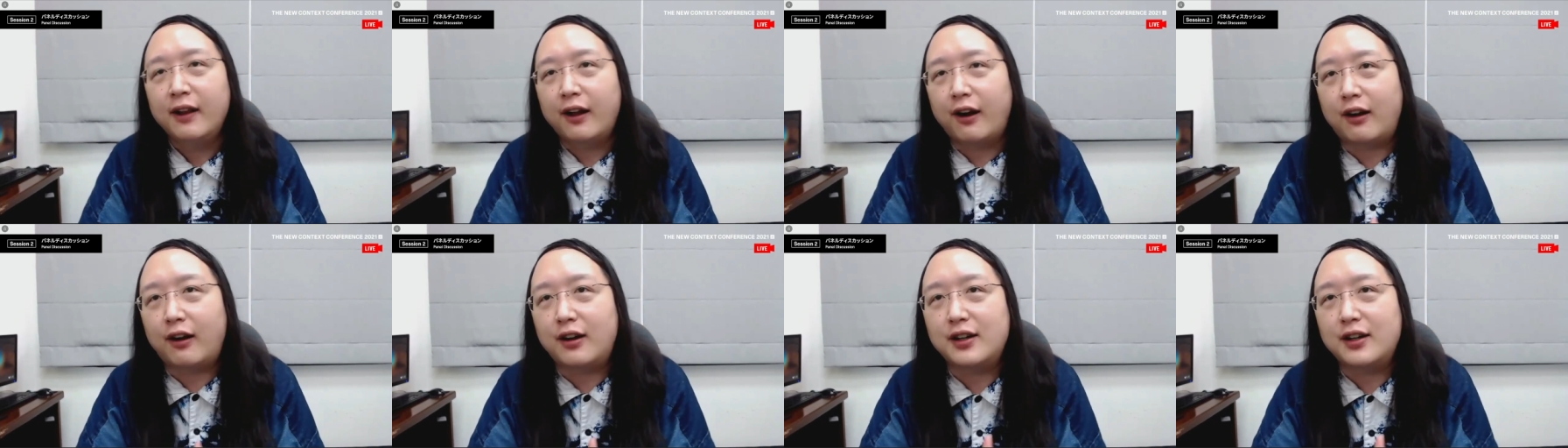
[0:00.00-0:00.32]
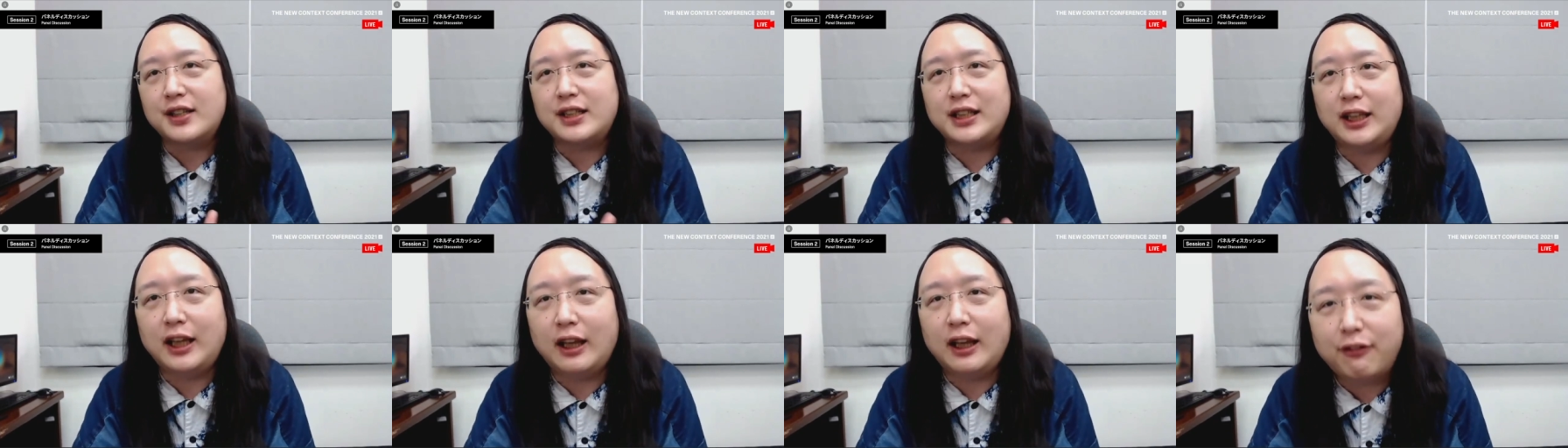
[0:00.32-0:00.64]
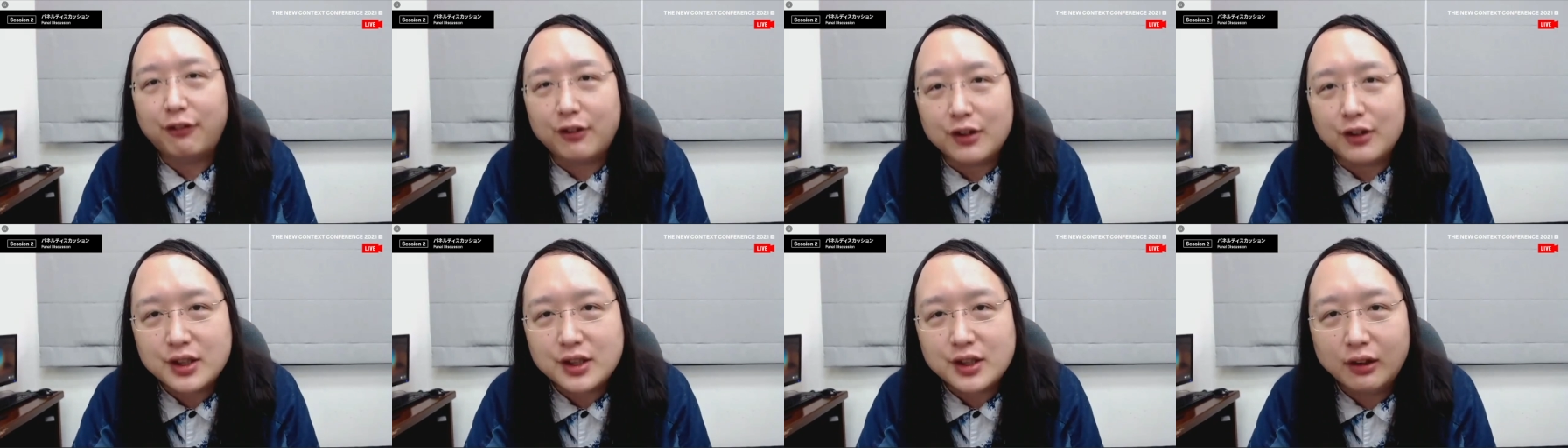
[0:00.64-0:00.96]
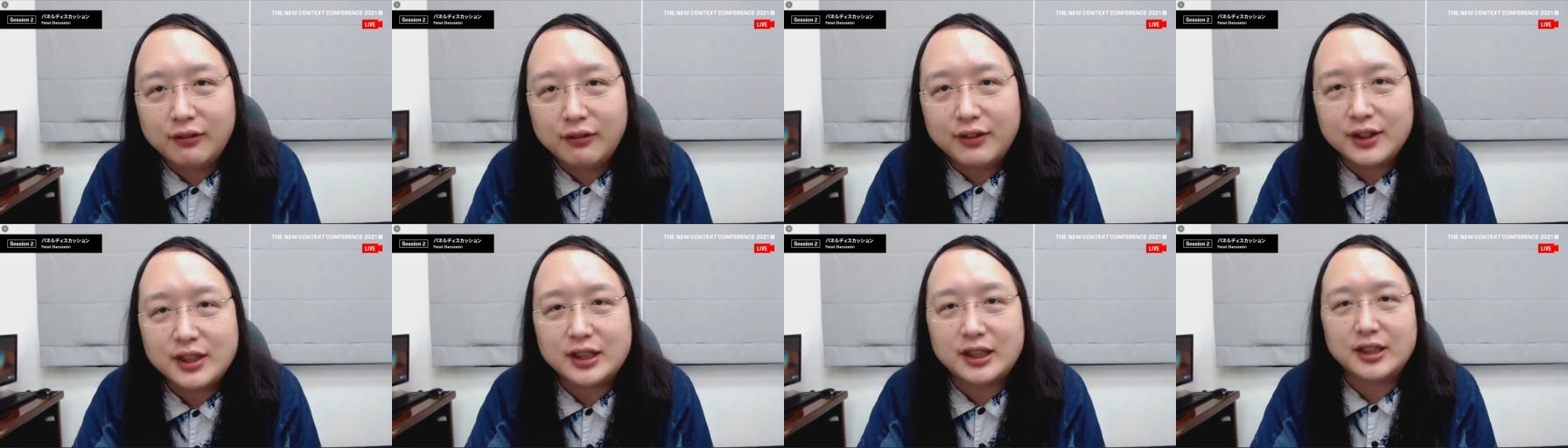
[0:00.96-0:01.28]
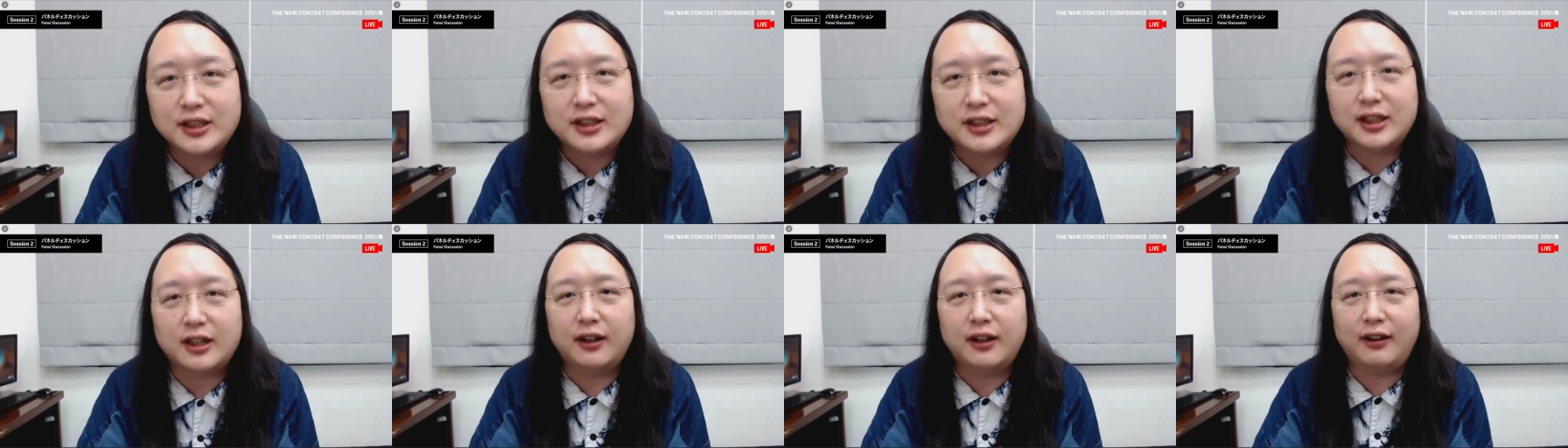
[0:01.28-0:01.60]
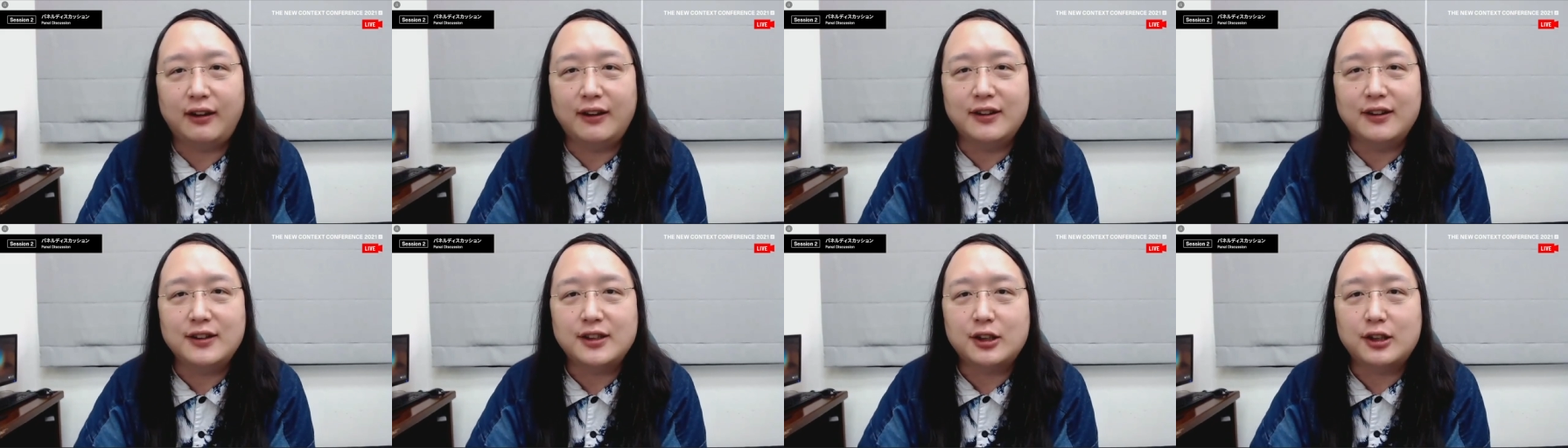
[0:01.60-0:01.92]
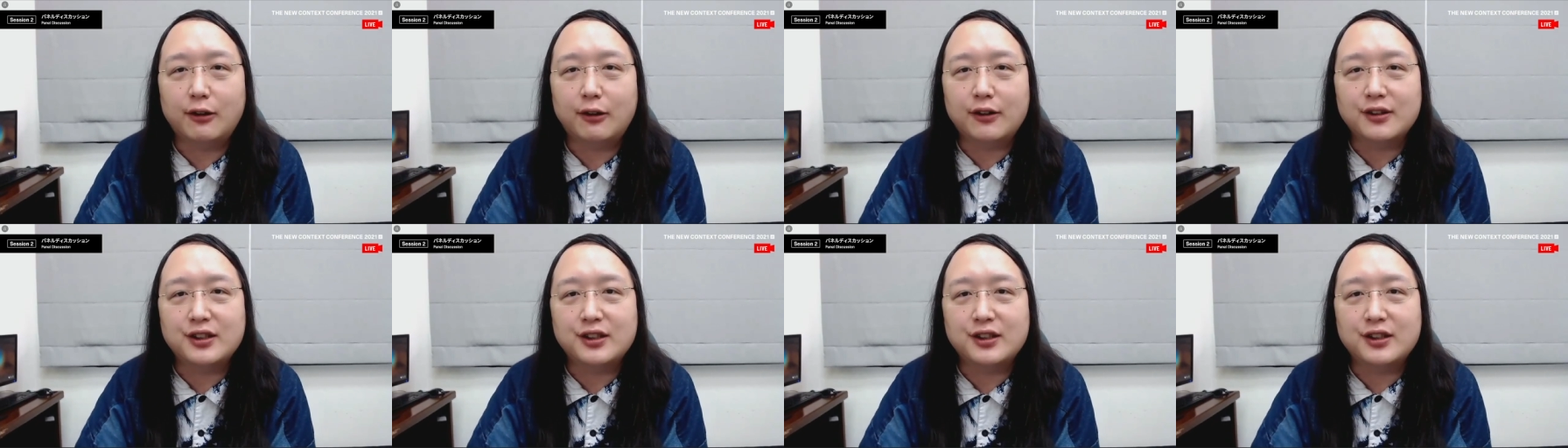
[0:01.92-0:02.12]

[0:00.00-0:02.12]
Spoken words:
RCA for Service Design, and so on.